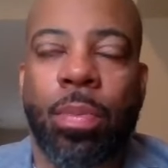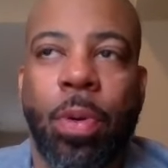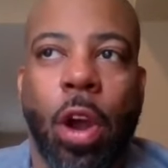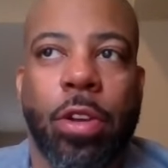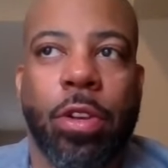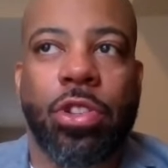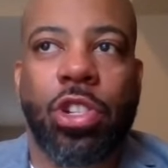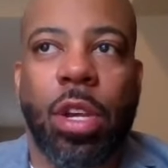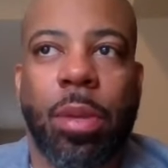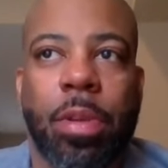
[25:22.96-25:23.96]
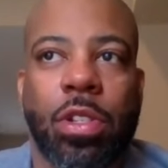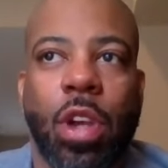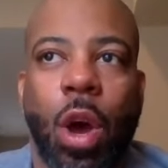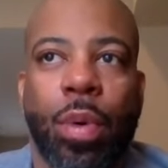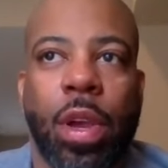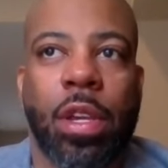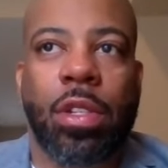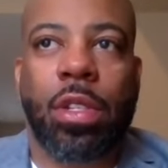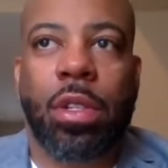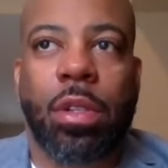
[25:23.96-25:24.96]
partnership is
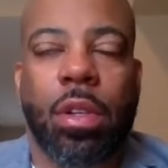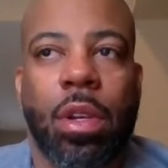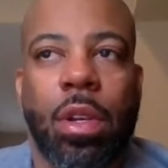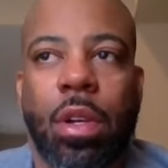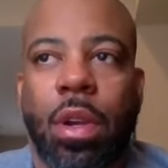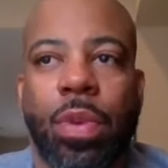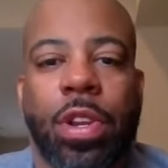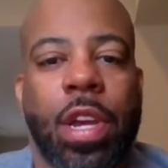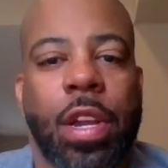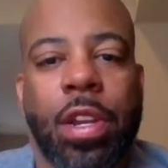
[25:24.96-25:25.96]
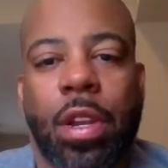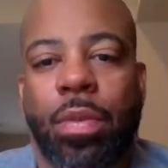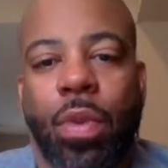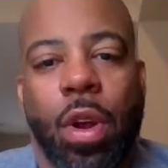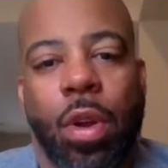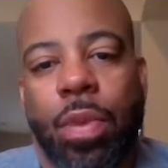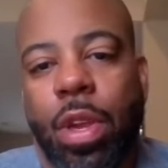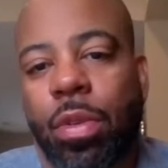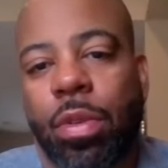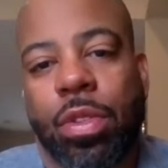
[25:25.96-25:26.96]
always a redundant word we
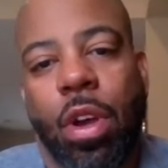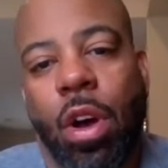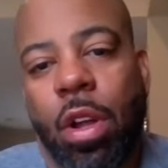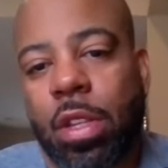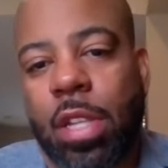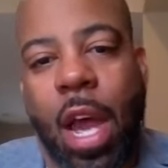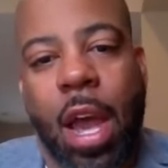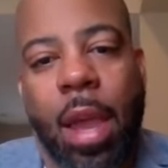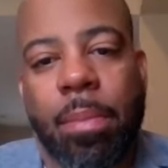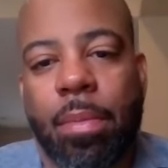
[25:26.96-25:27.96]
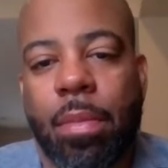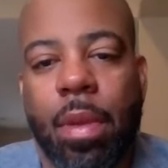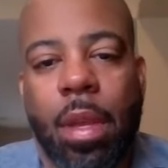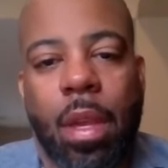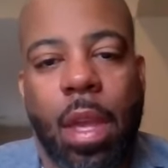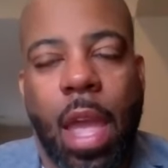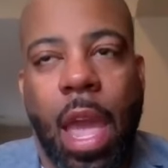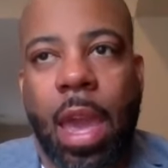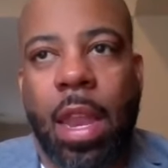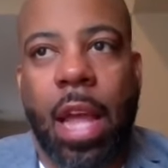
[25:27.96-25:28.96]
use all the time.
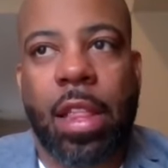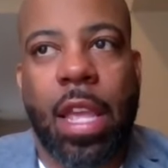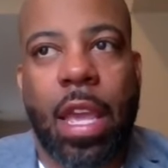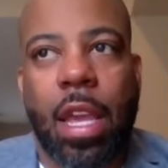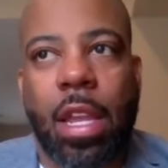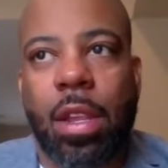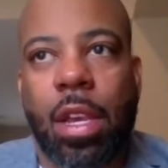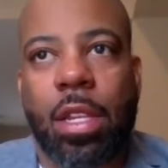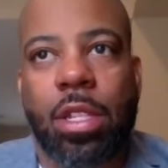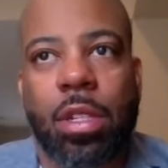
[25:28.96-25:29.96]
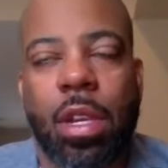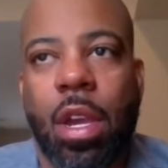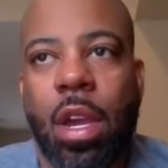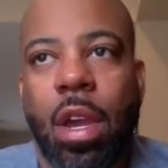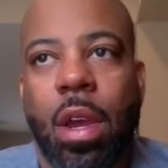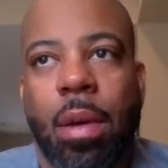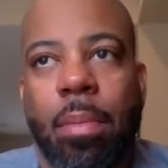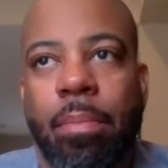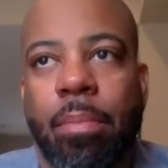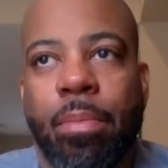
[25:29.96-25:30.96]
And I think it's
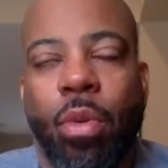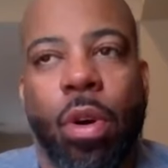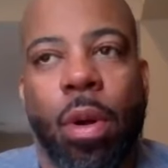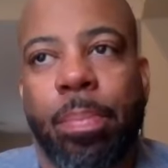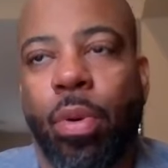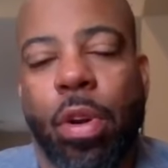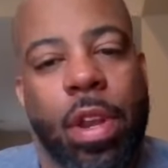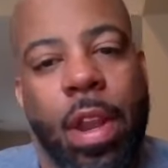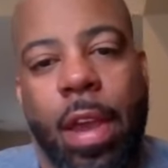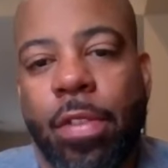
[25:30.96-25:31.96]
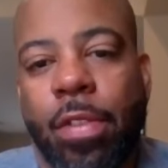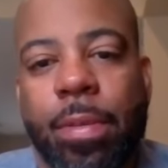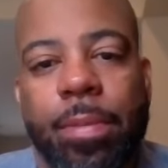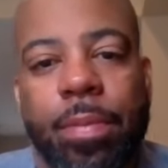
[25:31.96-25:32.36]
more important than ever.